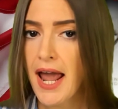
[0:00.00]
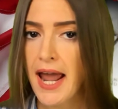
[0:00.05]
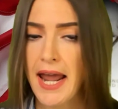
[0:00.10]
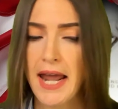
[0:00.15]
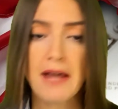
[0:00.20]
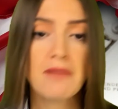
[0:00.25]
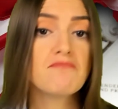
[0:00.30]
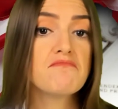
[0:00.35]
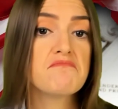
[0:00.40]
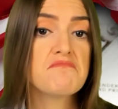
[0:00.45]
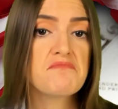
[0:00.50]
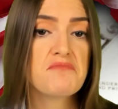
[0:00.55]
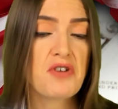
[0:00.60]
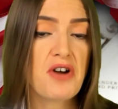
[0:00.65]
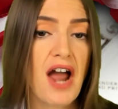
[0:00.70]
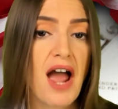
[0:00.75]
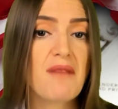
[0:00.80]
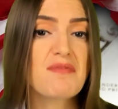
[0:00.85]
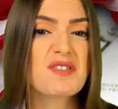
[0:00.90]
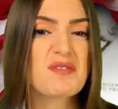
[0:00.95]
a
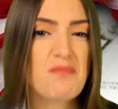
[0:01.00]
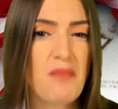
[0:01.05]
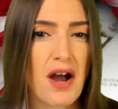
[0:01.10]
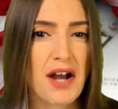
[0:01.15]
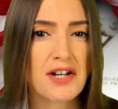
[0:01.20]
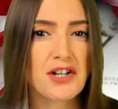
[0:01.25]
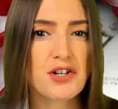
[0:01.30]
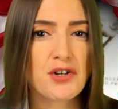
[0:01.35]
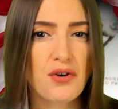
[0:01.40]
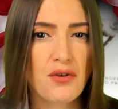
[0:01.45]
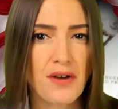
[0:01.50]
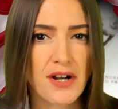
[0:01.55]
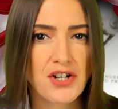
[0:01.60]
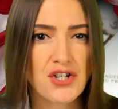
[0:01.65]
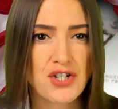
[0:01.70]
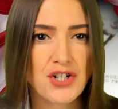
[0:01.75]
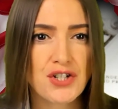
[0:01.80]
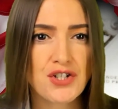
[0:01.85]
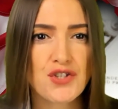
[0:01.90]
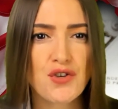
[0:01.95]
perhaps minor
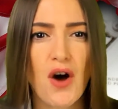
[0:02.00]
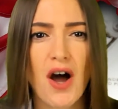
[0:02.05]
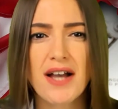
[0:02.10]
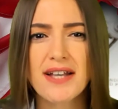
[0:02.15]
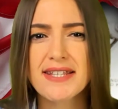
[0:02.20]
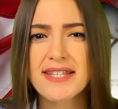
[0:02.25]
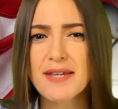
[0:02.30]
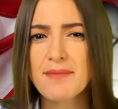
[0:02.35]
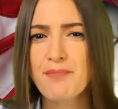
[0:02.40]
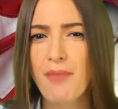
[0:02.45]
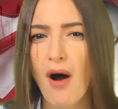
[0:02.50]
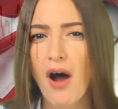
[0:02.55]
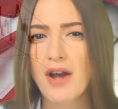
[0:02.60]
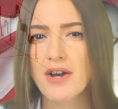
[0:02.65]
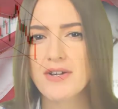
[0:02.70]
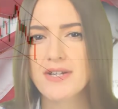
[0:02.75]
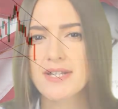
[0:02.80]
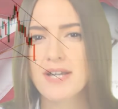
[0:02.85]
correction. So I see buyers